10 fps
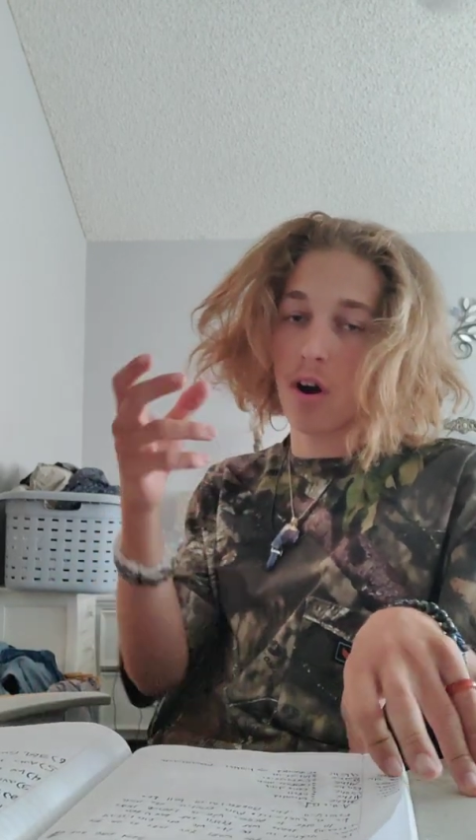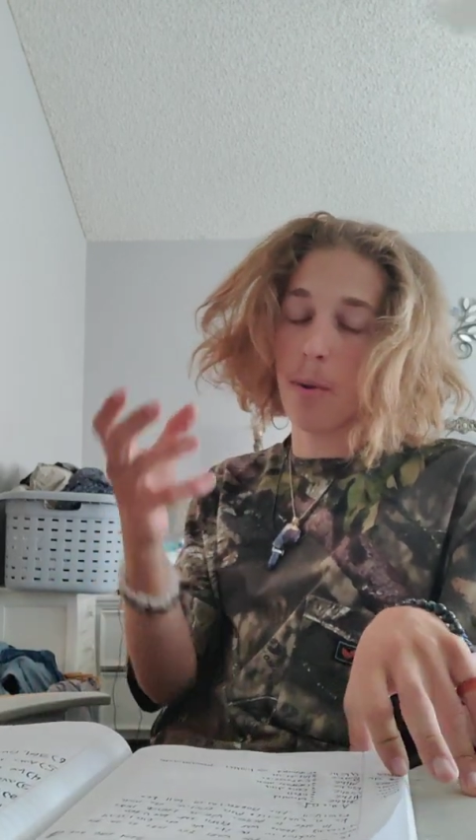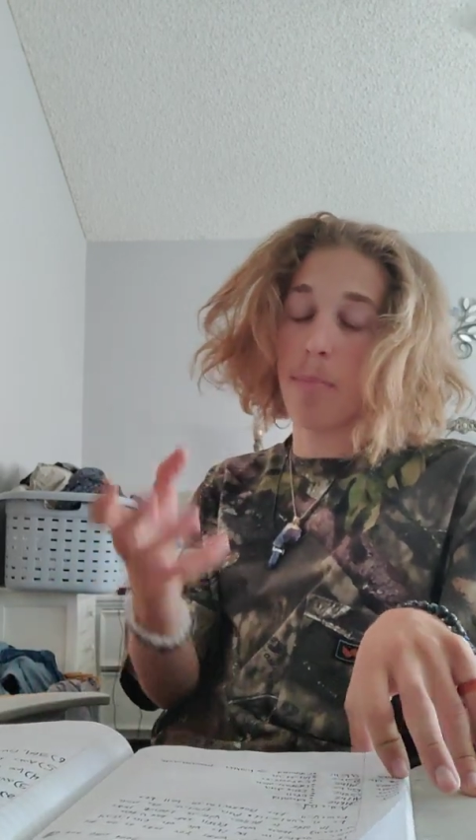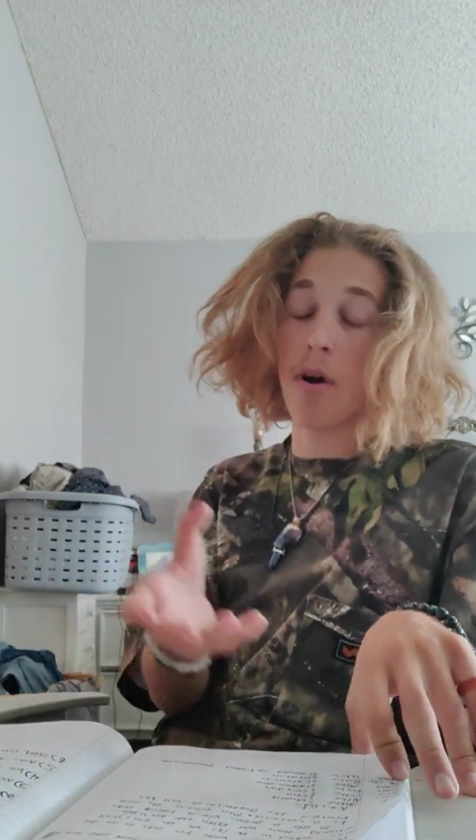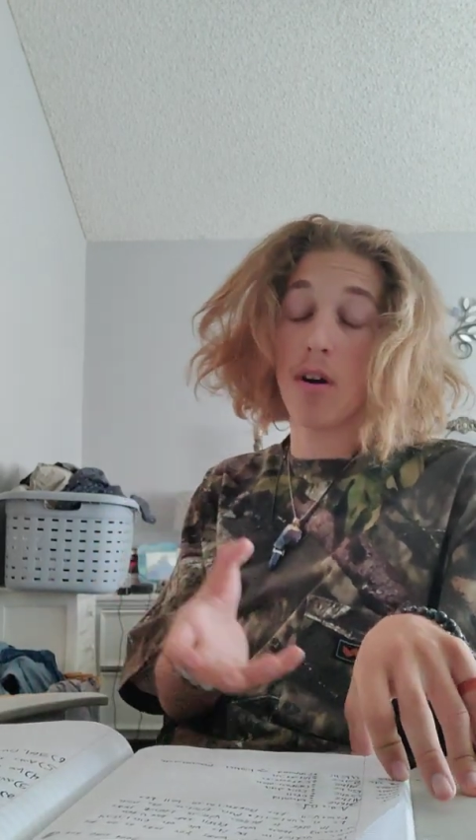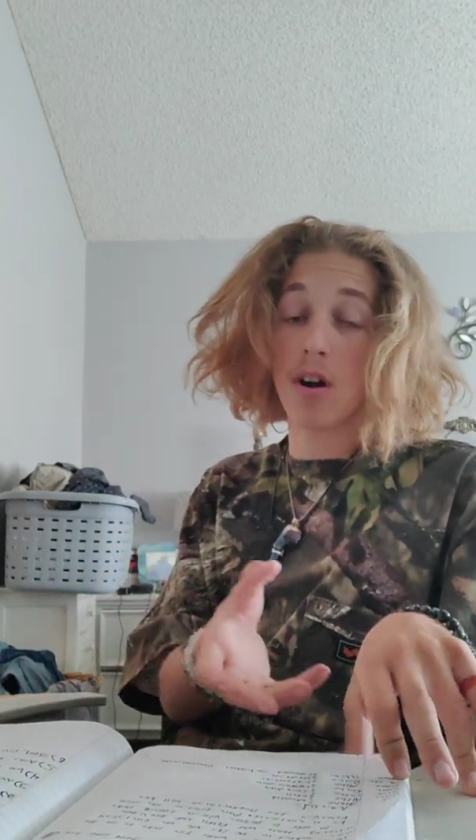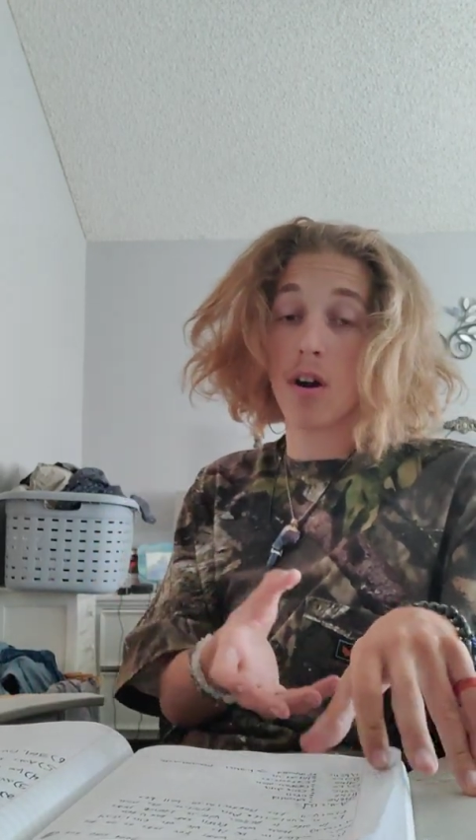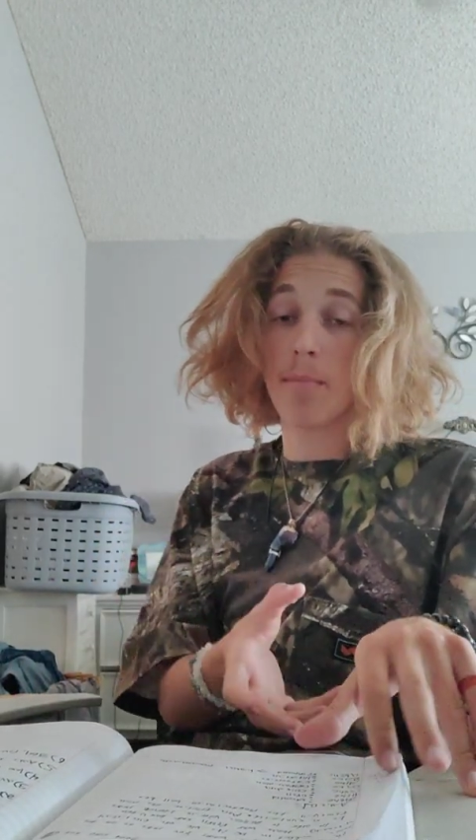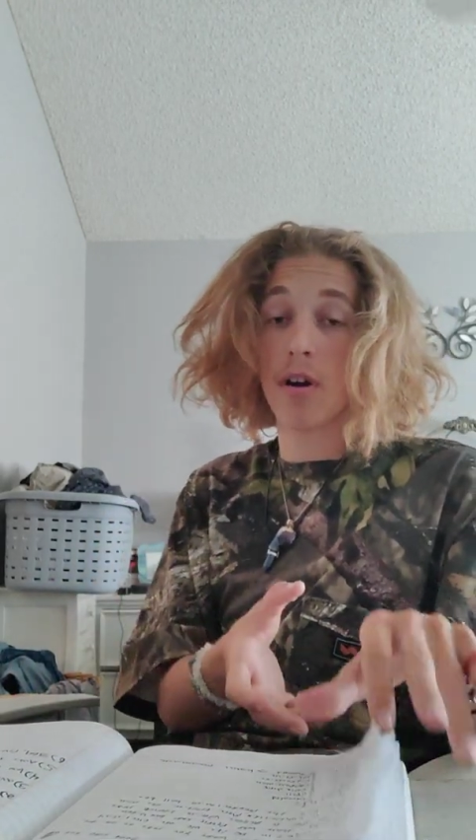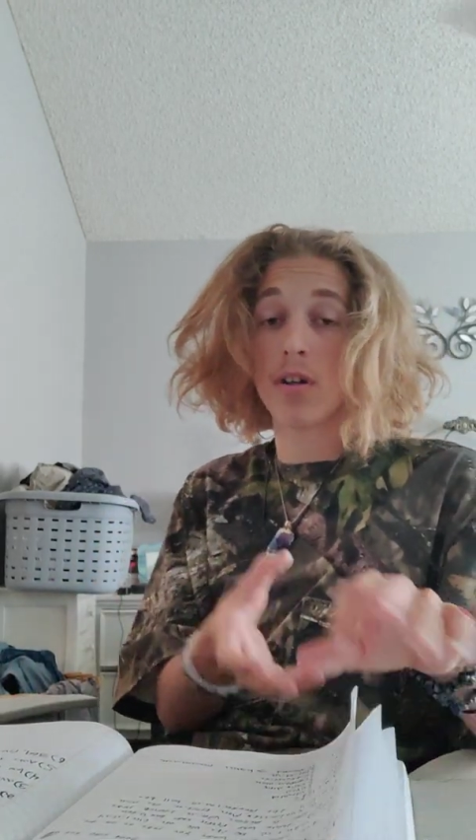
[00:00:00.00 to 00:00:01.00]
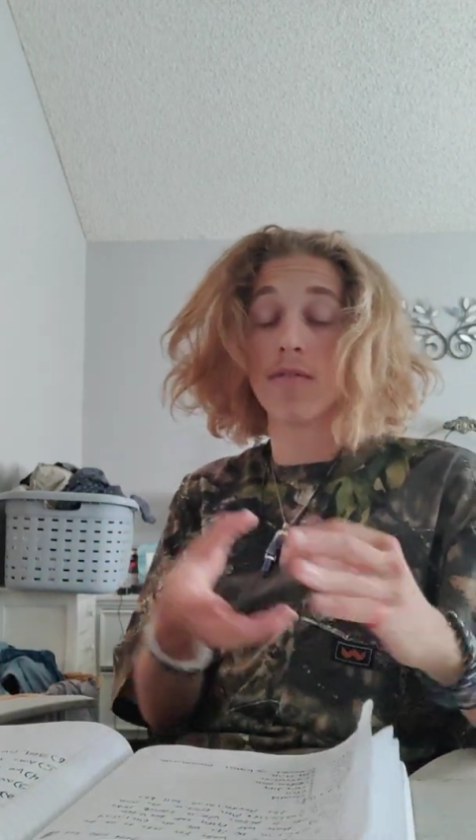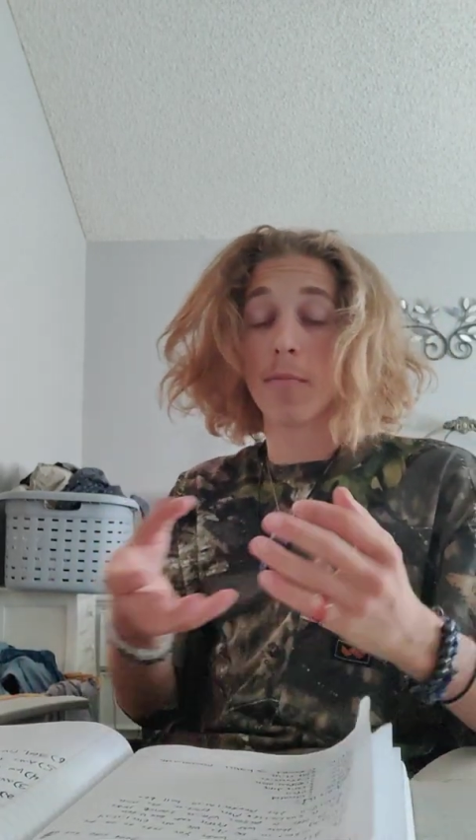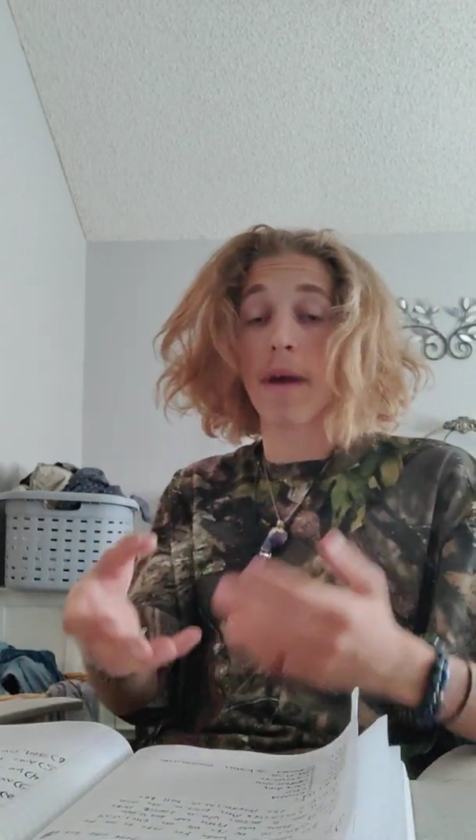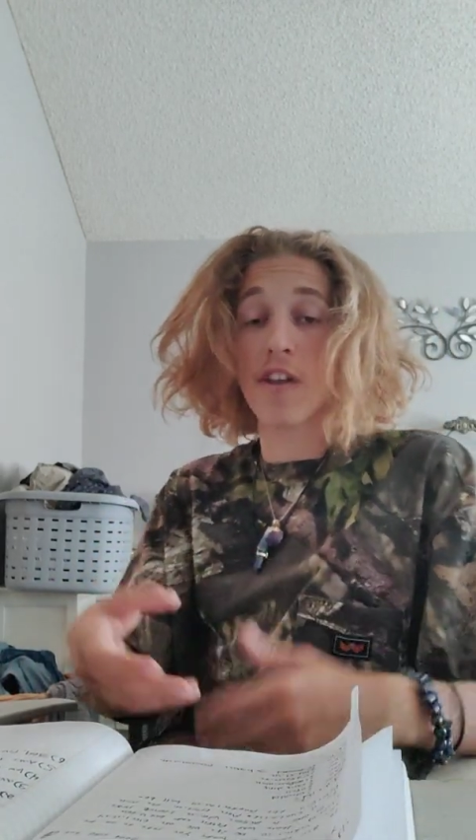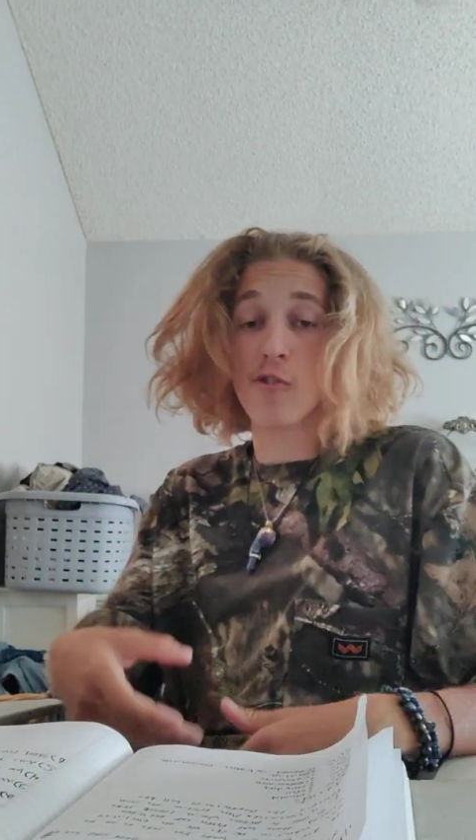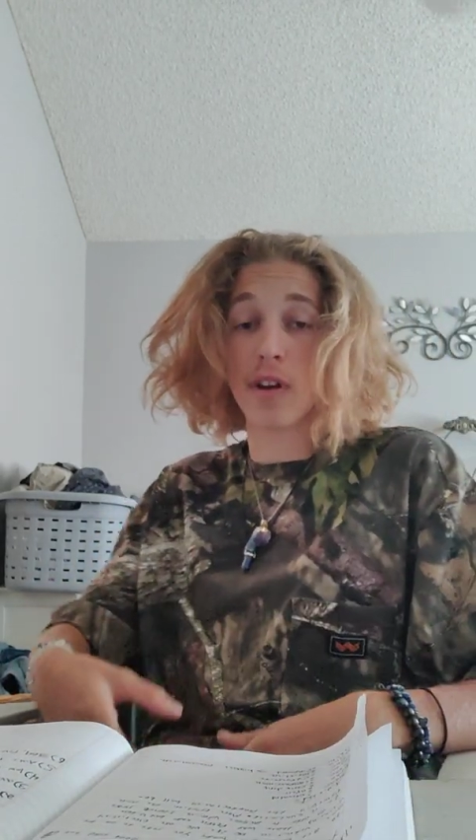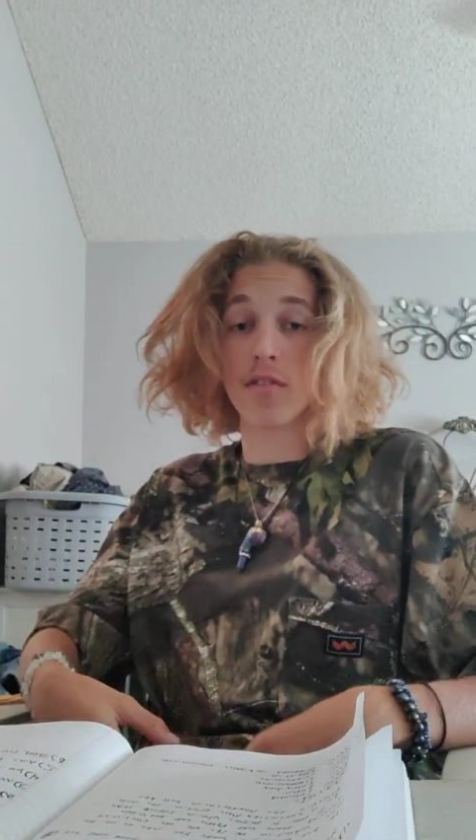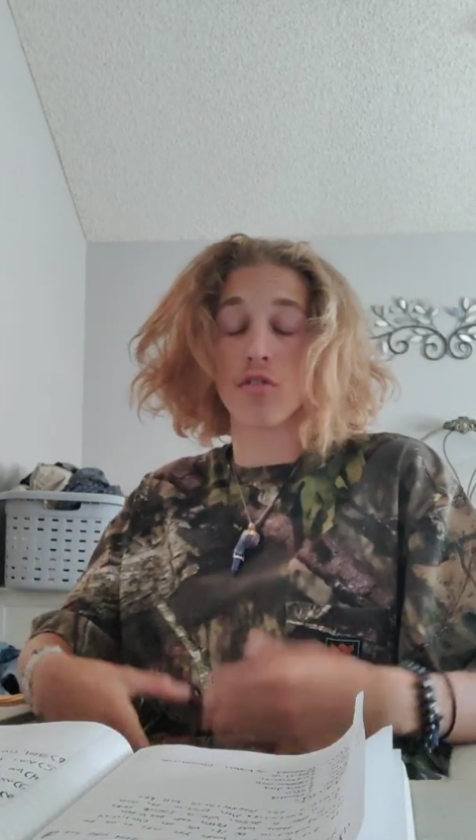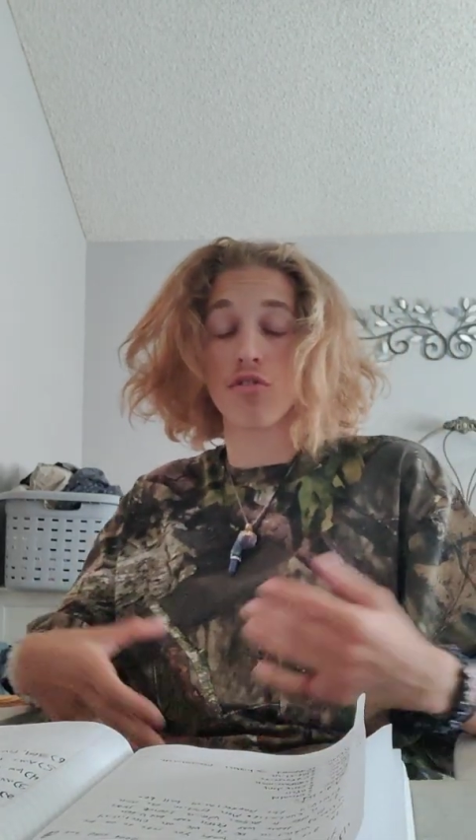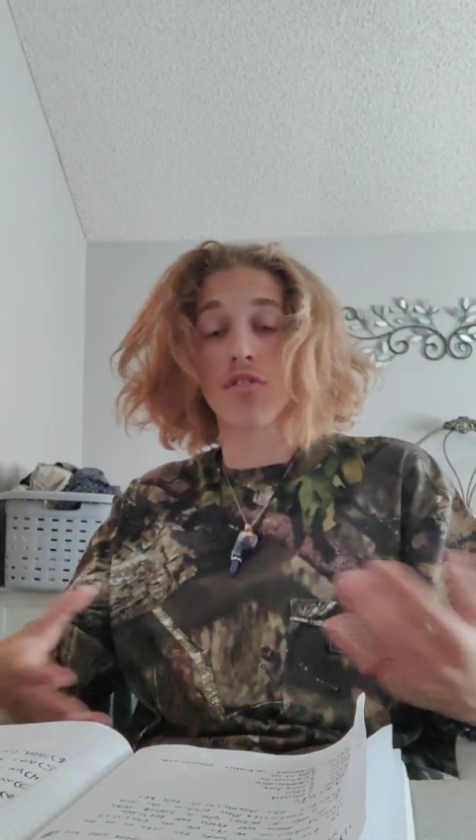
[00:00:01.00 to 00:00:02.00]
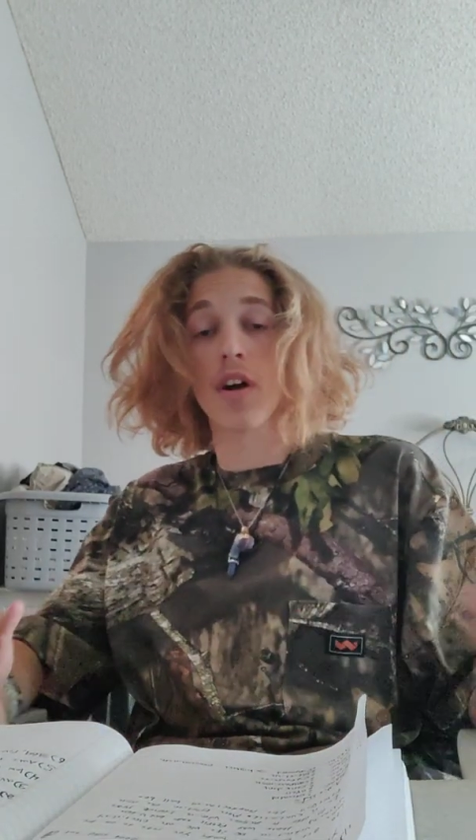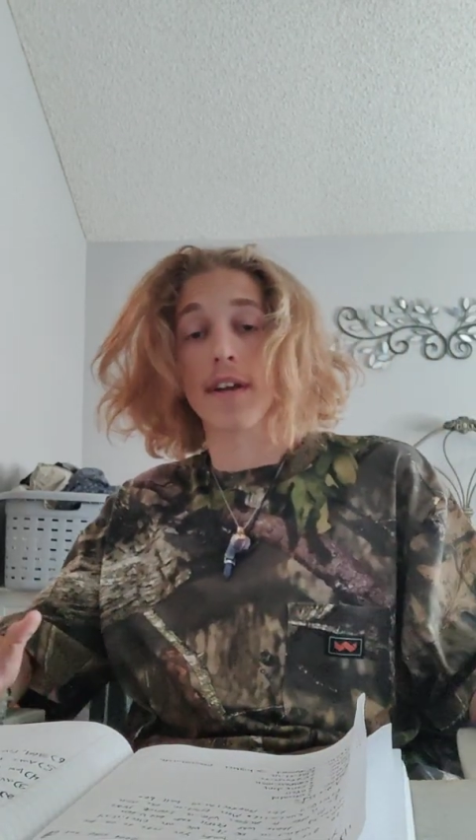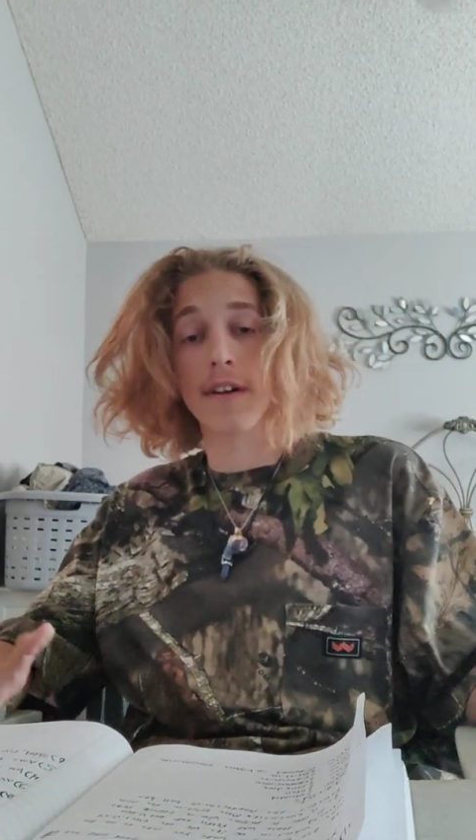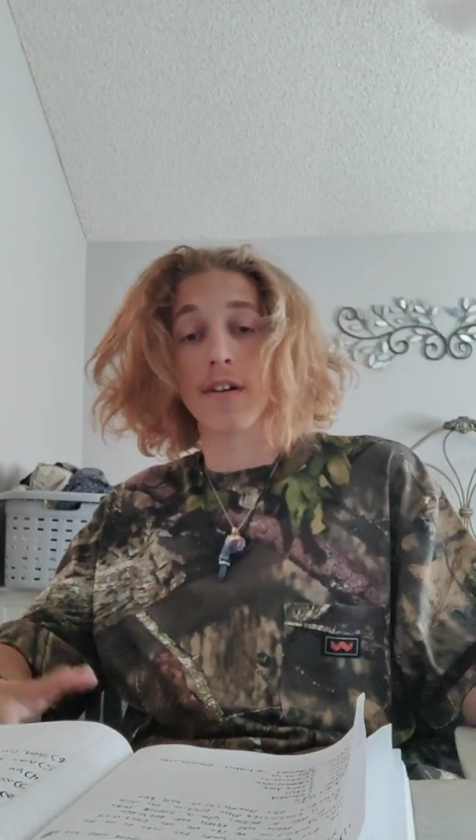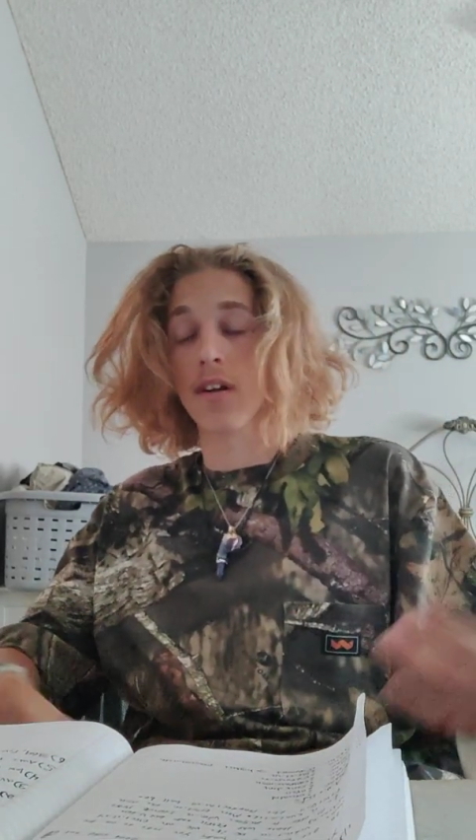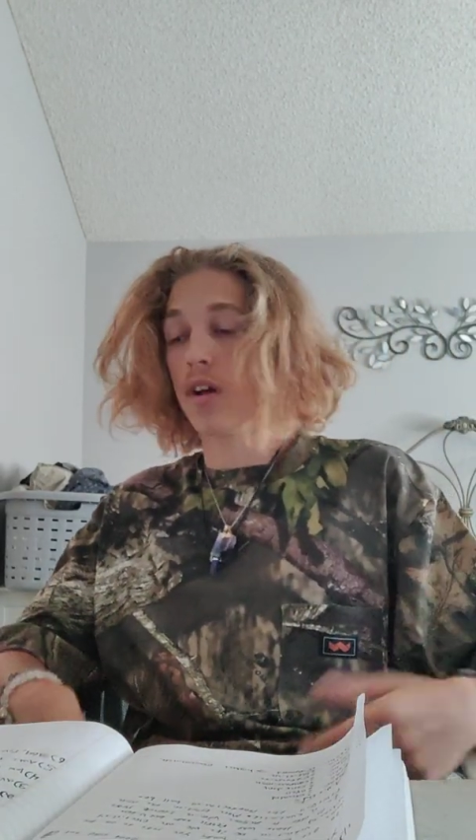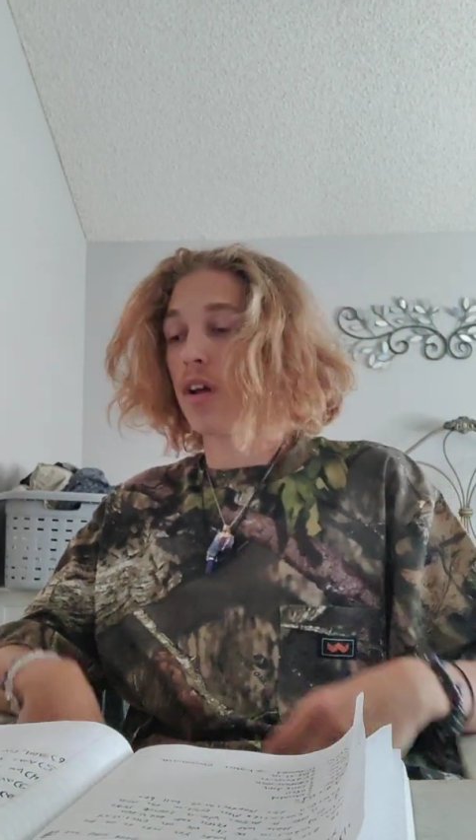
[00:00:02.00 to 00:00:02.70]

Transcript: are part of the matrix. They're stuck here.